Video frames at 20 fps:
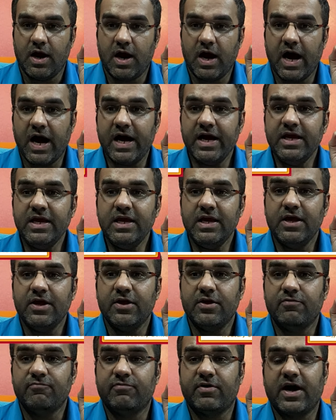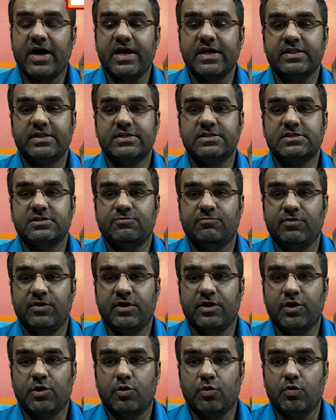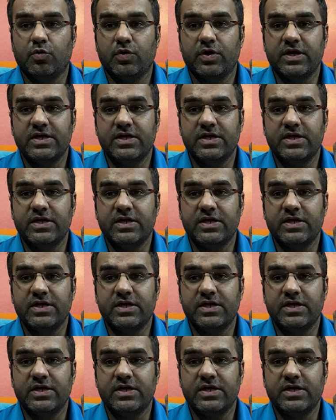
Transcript: I, via this video,